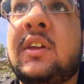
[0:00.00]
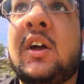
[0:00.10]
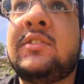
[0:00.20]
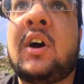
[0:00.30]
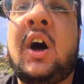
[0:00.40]

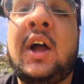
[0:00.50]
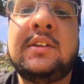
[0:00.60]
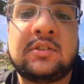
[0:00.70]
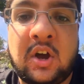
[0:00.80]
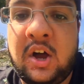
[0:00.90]
It's high
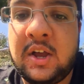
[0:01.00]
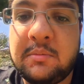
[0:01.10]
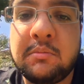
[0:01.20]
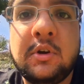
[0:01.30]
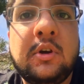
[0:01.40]

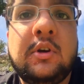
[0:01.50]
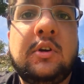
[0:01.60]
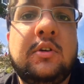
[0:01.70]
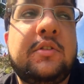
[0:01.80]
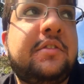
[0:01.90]
time
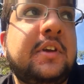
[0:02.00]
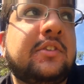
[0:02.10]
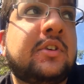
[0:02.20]
things